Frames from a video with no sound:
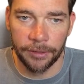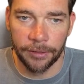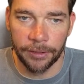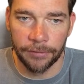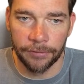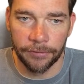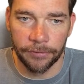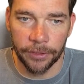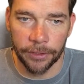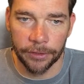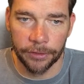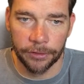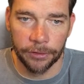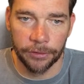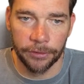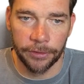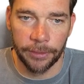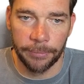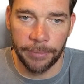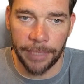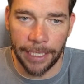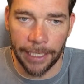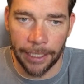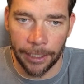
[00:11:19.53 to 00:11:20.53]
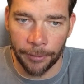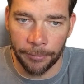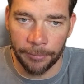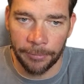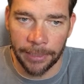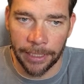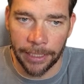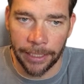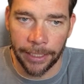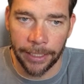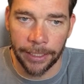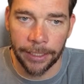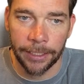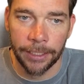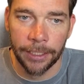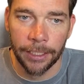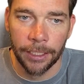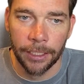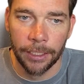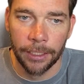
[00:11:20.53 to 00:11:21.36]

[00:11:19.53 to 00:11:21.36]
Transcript: you can filter them out by